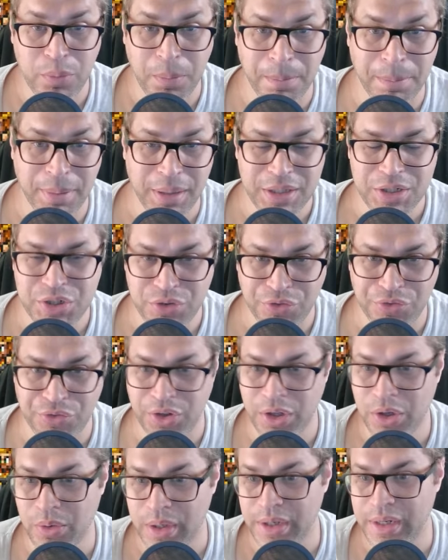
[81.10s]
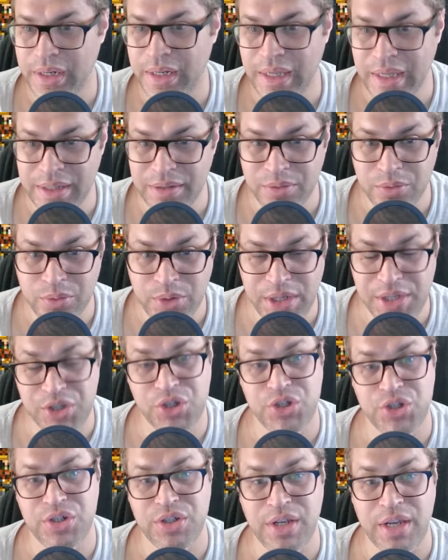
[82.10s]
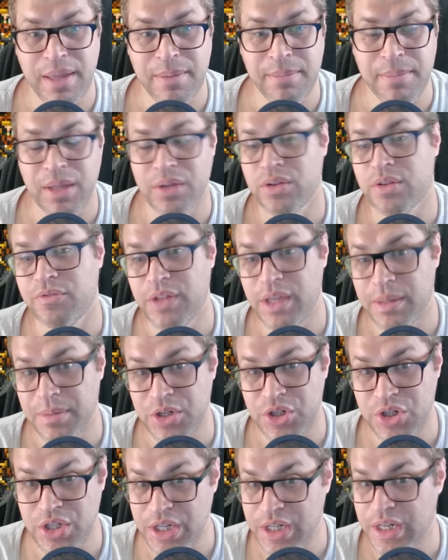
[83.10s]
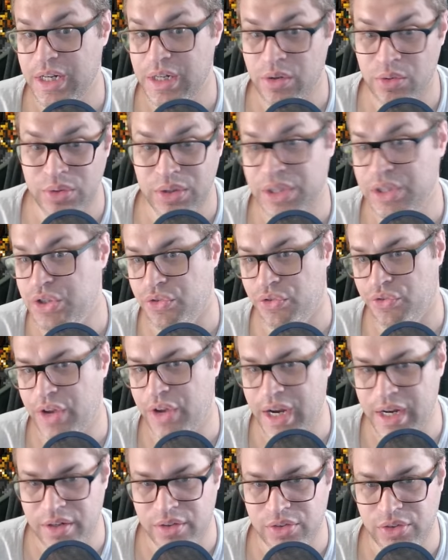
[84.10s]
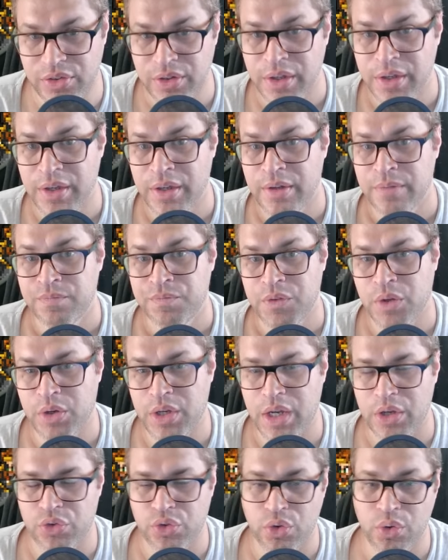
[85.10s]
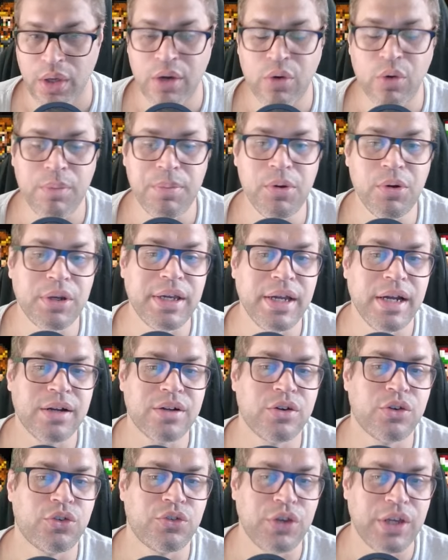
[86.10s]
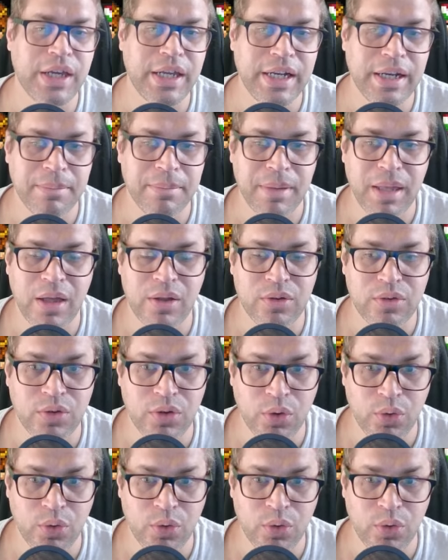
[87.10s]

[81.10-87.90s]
to push forward and reach the amount of damage needed on each phase. Okay, so equip your characters thinking about